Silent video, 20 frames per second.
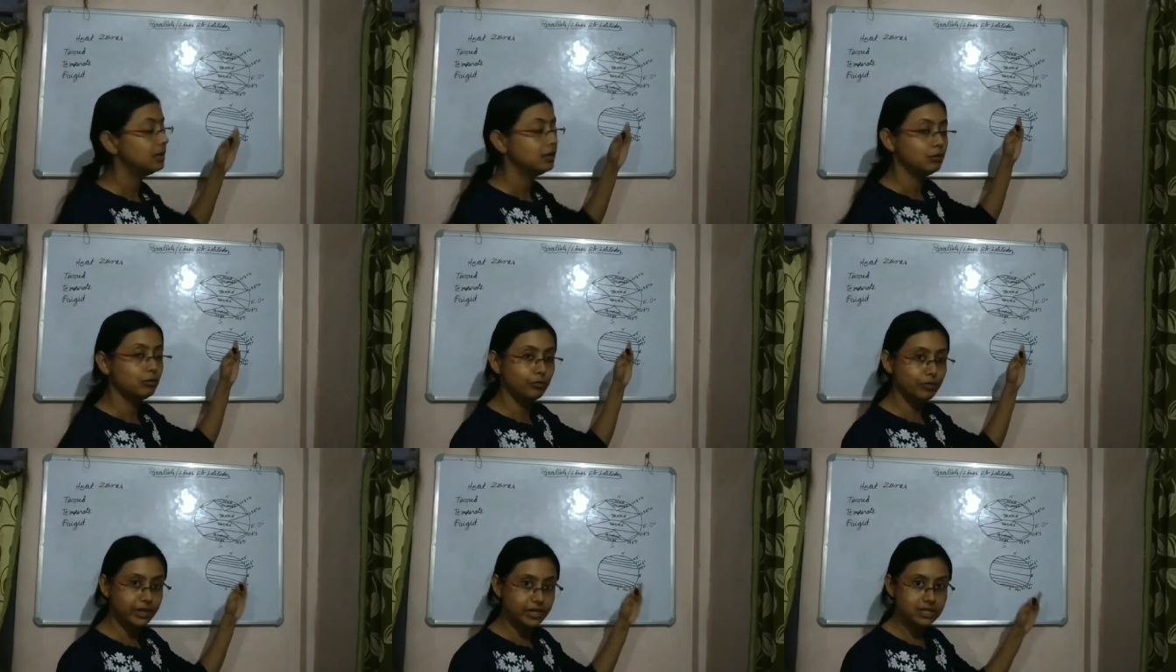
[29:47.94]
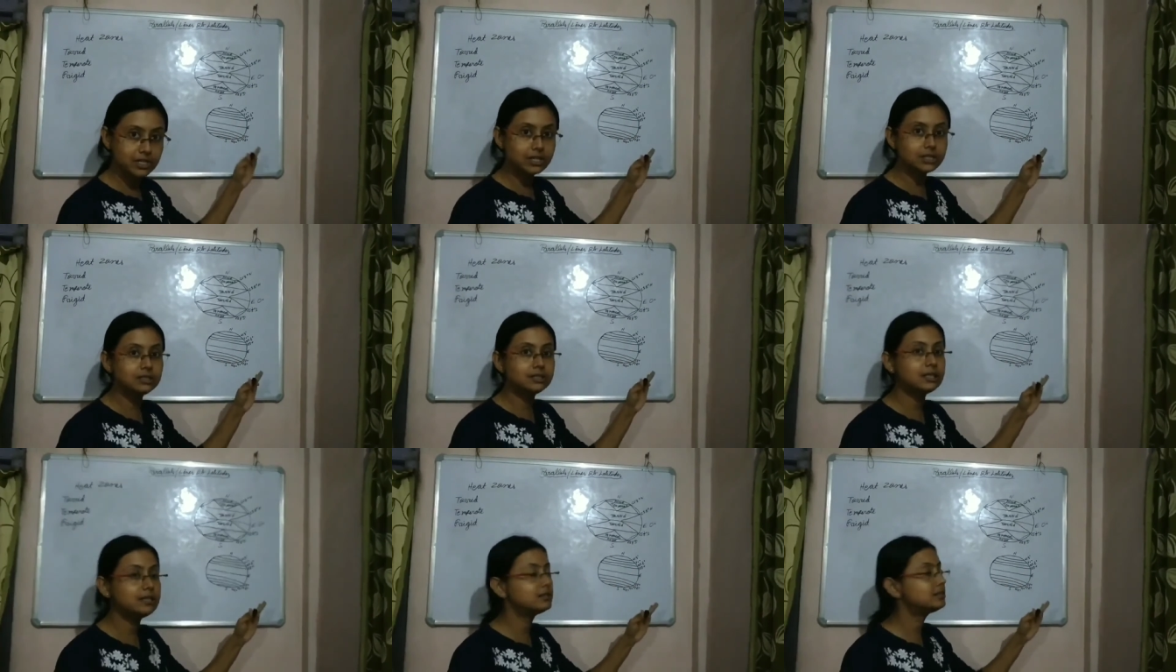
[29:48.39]
winter
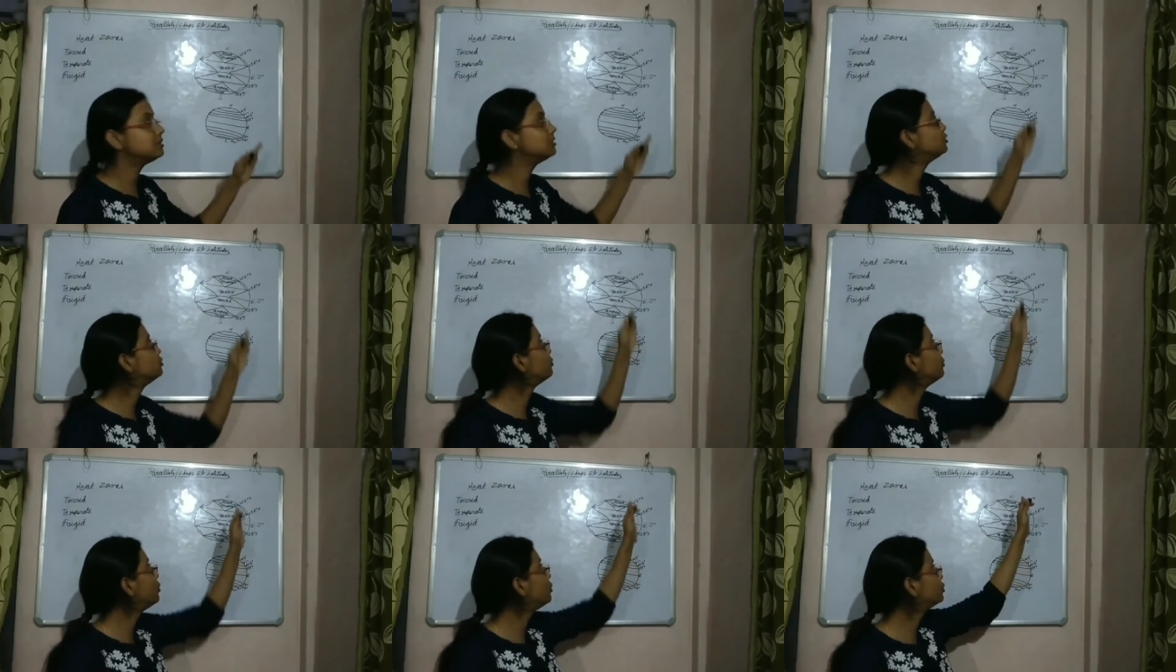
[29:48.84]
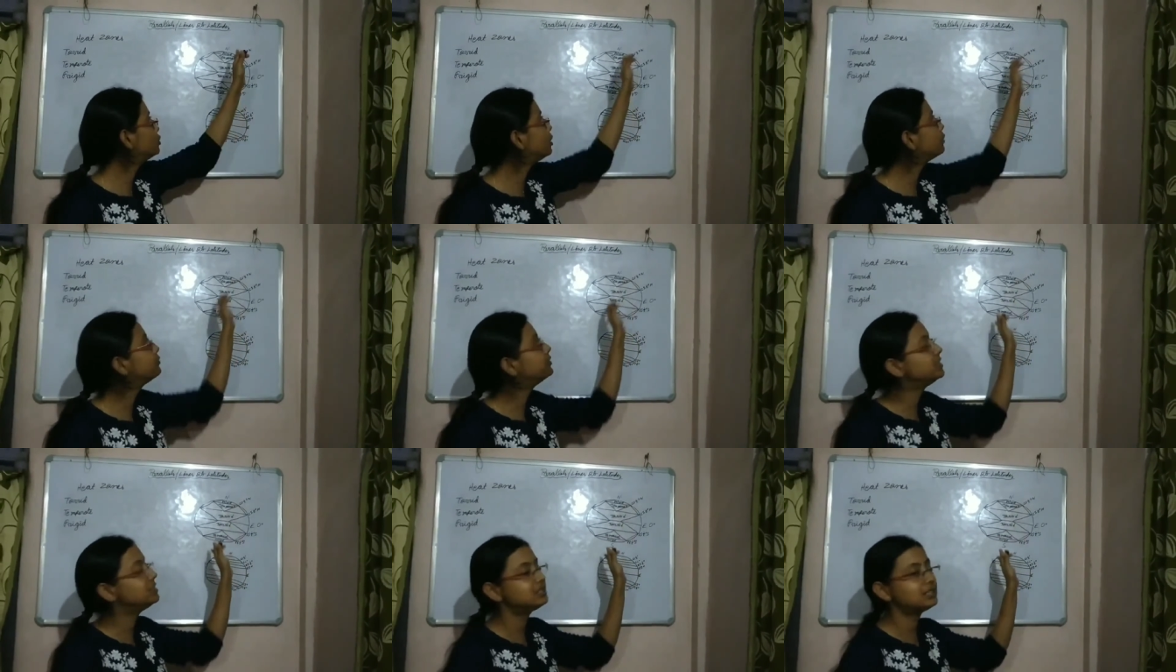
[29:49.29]
seasons, both
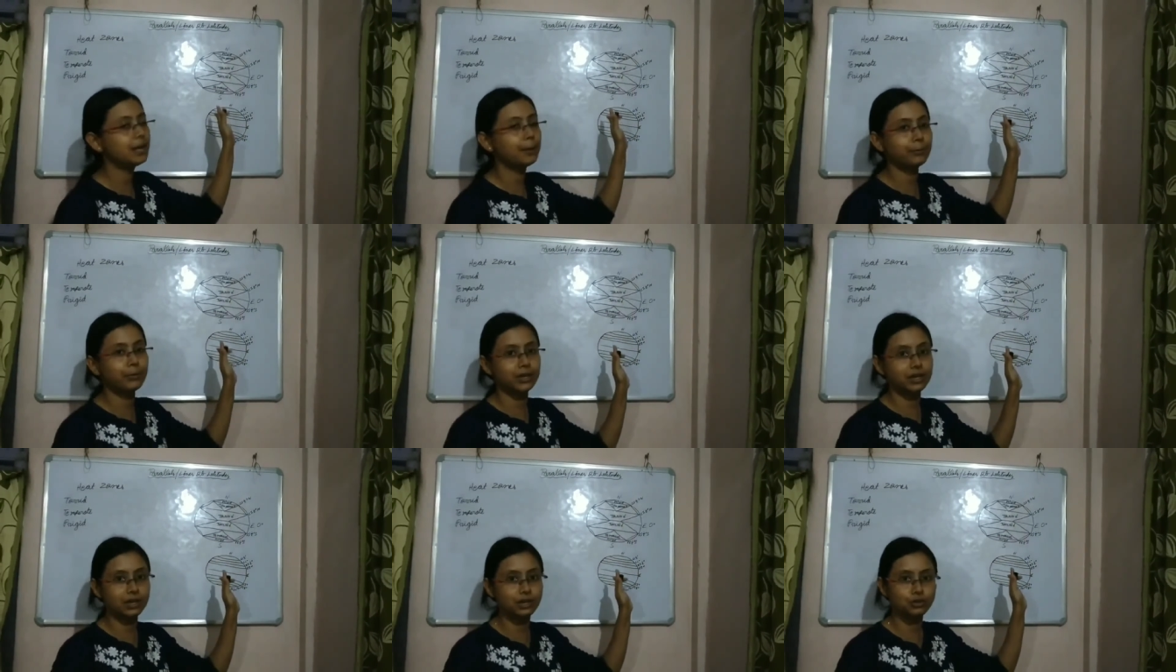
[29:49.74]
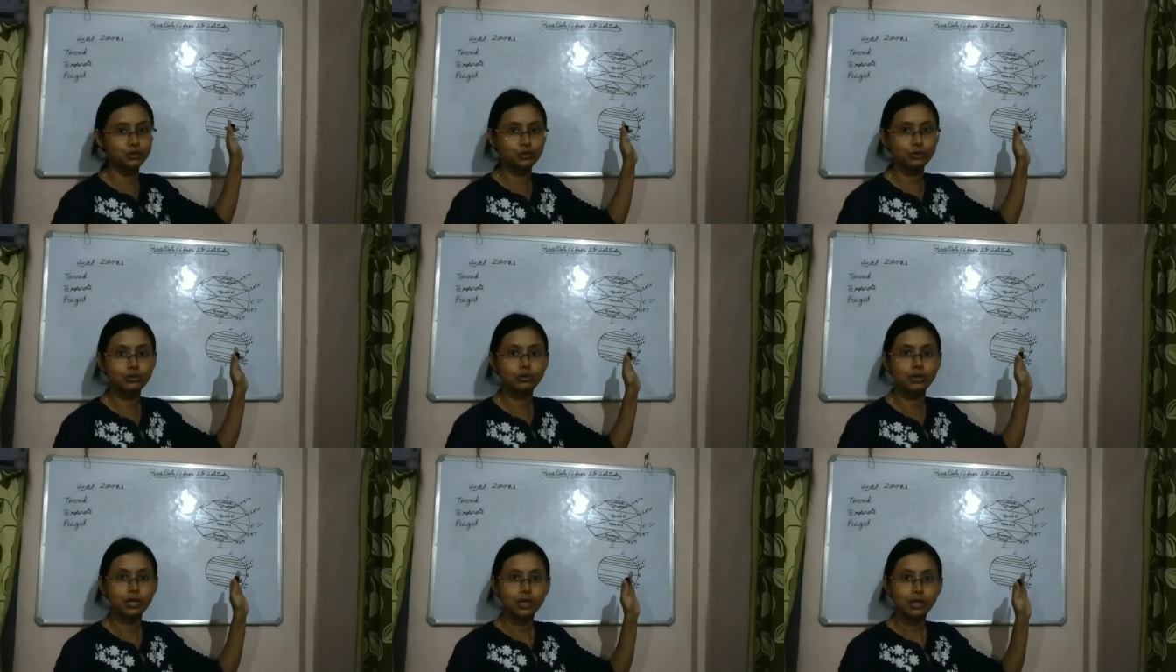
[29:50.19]
of these temperature
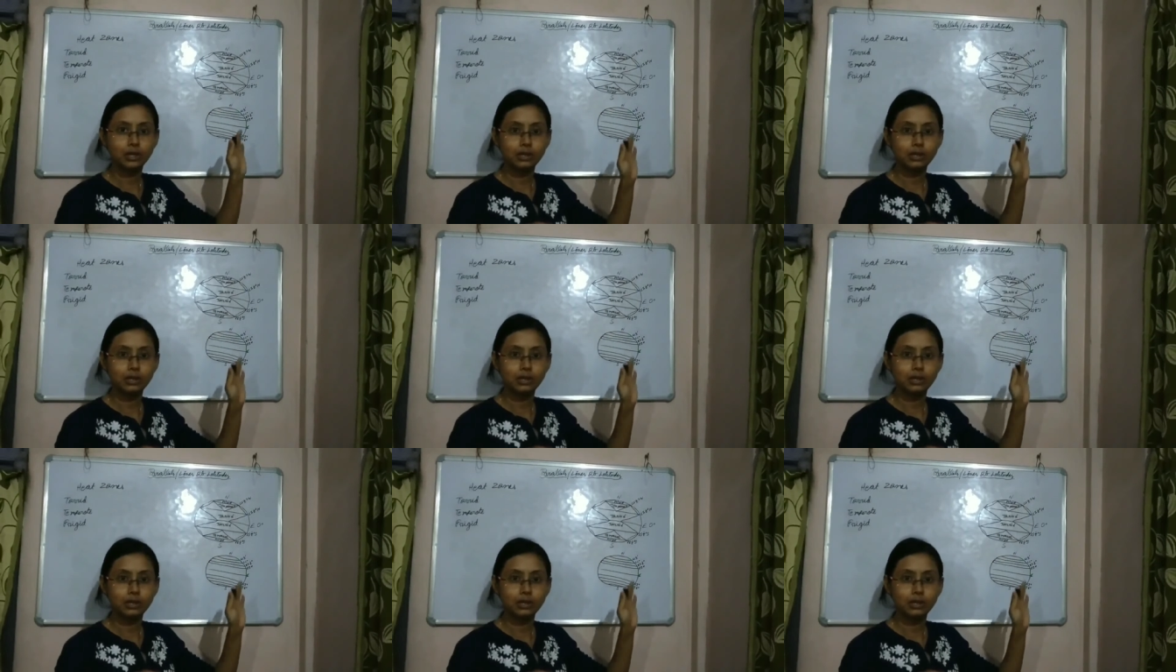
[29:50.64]
zones,